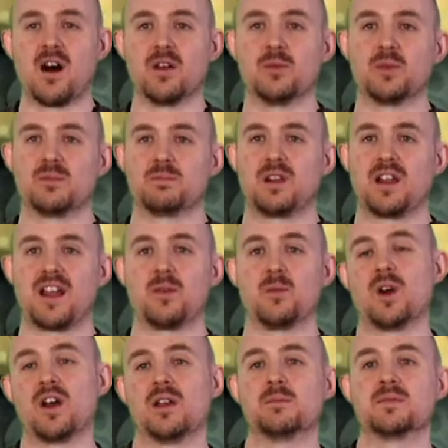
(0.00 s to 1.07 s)
get on with
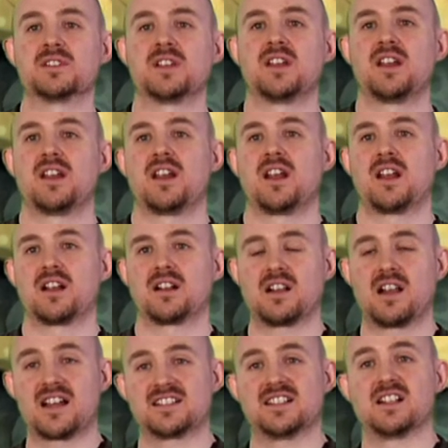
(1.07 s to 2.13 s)
playing Worms
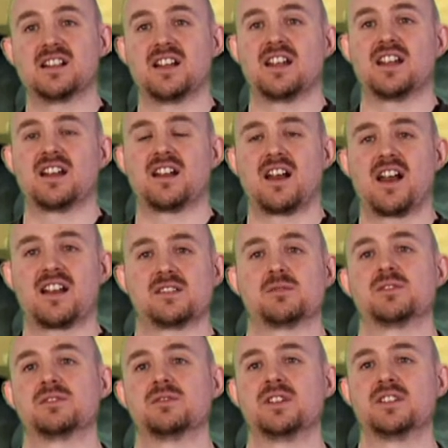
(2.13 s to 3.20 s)
classically as it
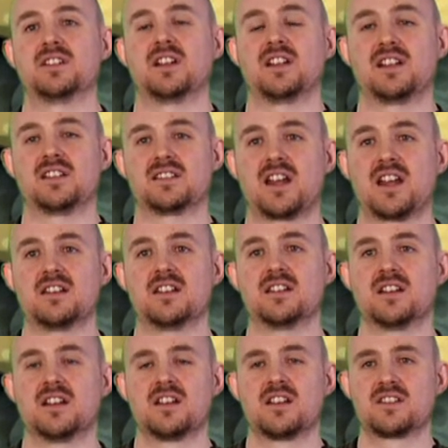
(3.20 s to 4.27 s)
was originally
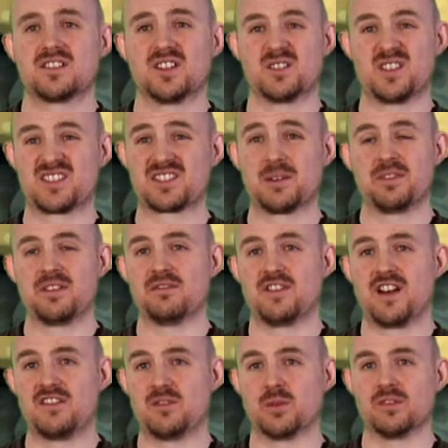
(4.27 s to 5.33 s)
intended. So there's something
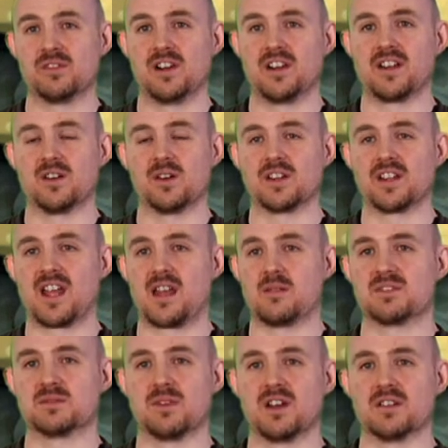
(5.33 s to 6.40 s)
for everyone really in all the
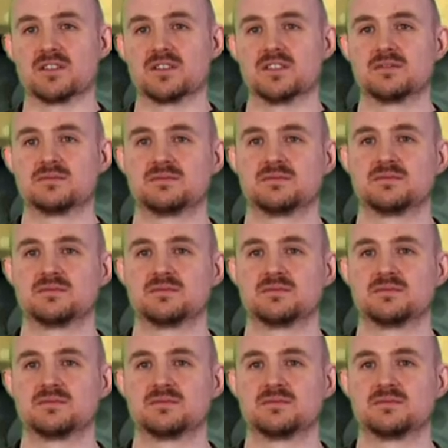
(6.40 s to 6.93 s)
games modes.